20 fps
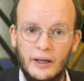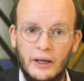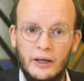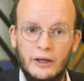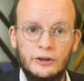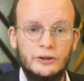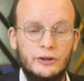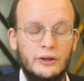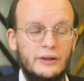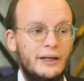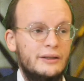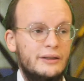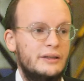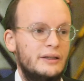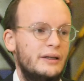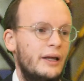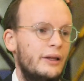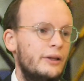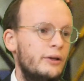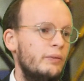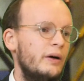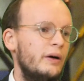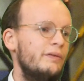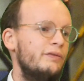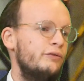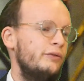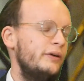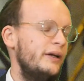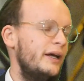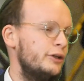So that's another way
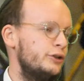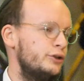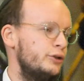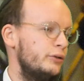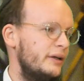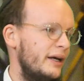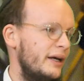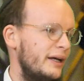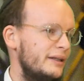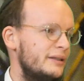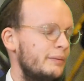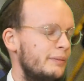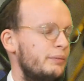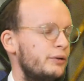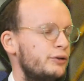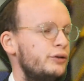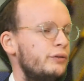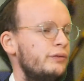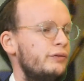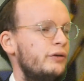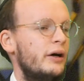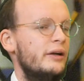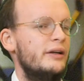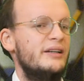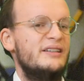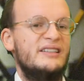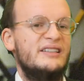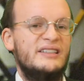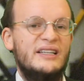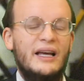of re-educating, but you've got to
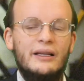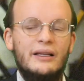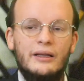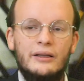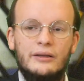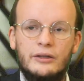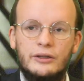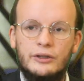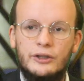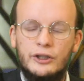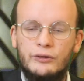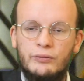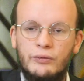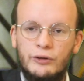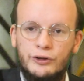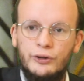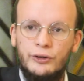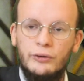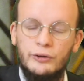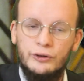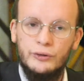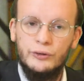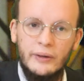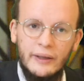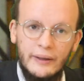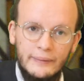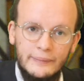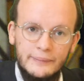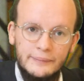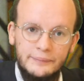say that this is what you're
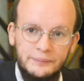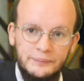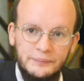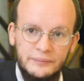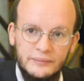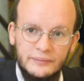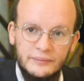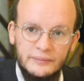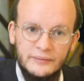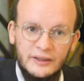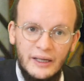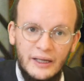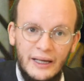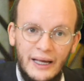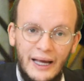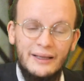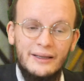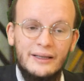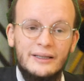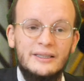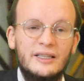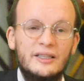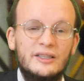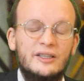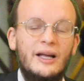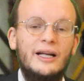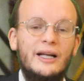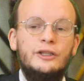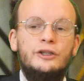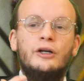doing. And this is
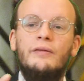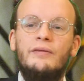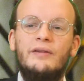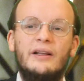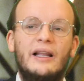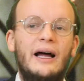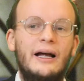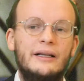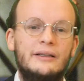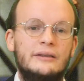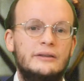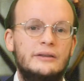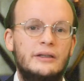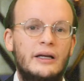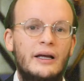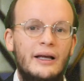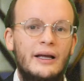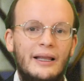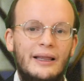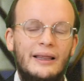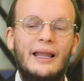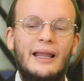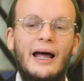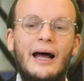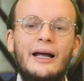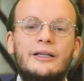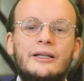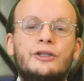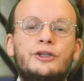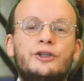the idea of light.
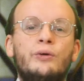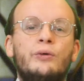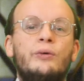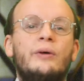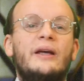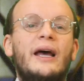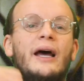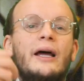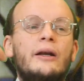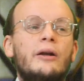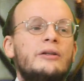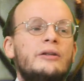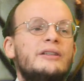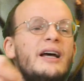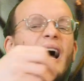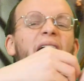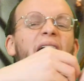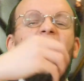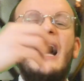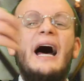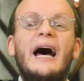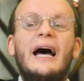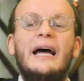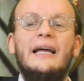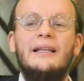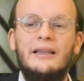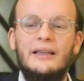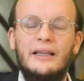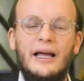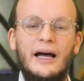Light, you cannot
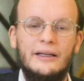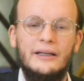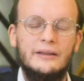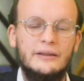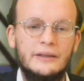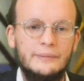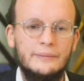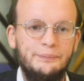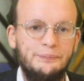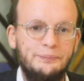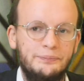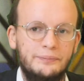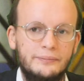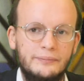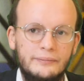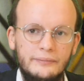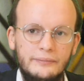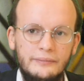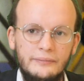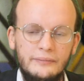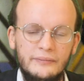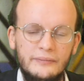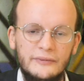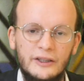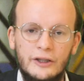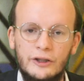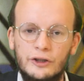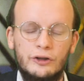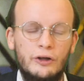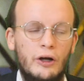hide light.
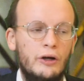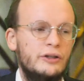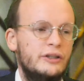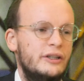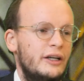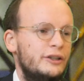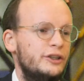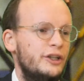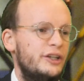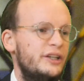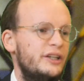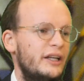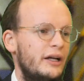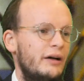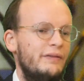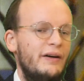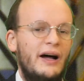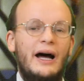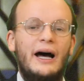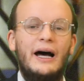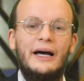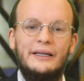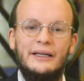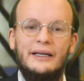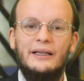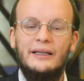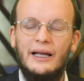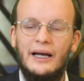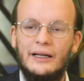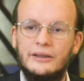There's no such a thing of hiding
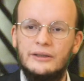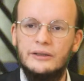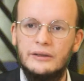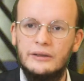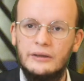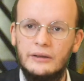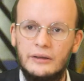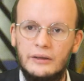light.